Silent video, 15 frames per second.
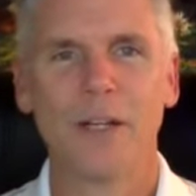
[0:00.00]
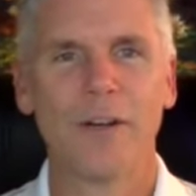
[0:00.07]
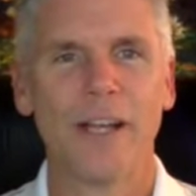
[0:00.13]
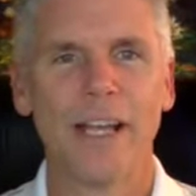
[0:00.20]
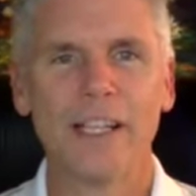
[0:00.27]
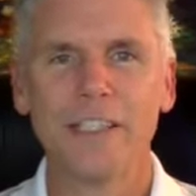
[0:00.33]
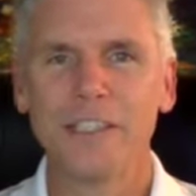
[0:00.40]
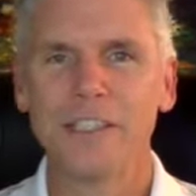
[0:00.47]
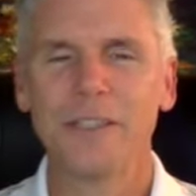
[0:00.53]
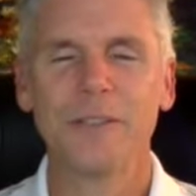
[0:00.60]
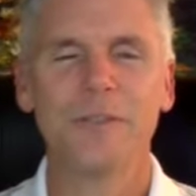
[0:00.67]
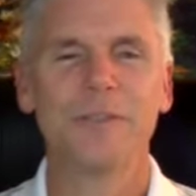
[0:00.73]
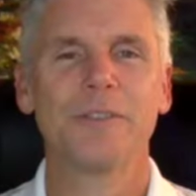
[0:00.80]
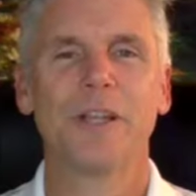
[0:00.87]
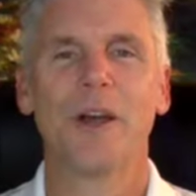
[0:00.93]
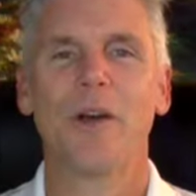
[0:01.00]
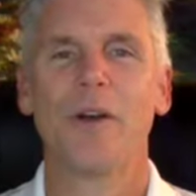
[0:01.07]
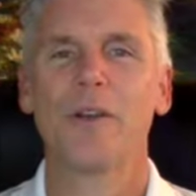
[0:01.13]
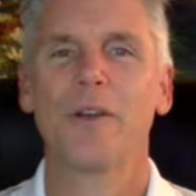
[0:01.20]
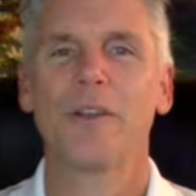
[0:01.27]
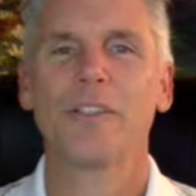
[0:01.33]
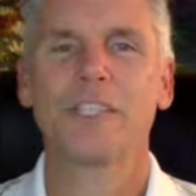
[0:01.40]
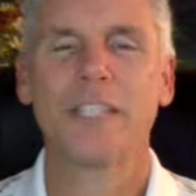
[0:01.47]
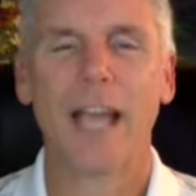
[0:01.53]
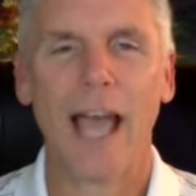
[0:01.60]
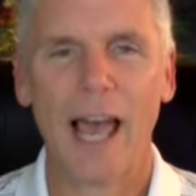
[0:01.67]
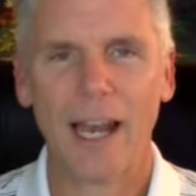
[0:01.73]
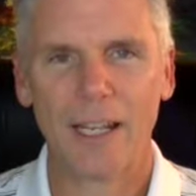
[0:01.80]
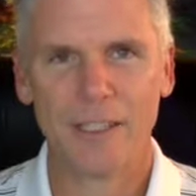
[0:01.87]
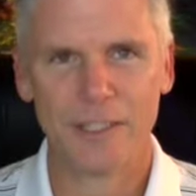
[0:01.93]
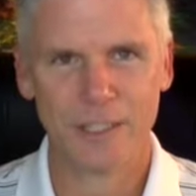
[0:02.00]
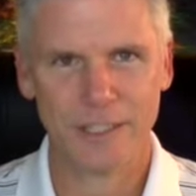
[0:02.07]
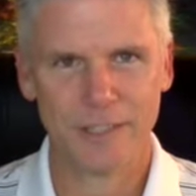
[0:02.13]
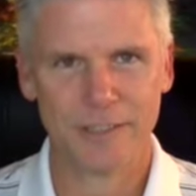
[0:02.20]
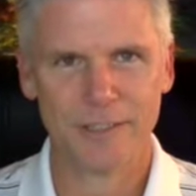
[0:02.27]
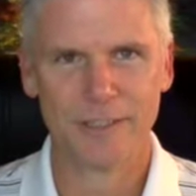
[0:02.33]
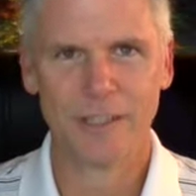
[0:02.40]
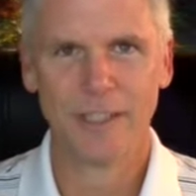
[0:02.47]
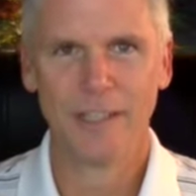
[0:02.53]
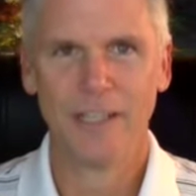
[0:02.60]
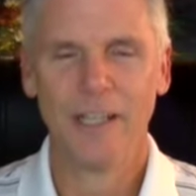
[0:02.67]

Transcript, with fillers: your issues, or your challenges.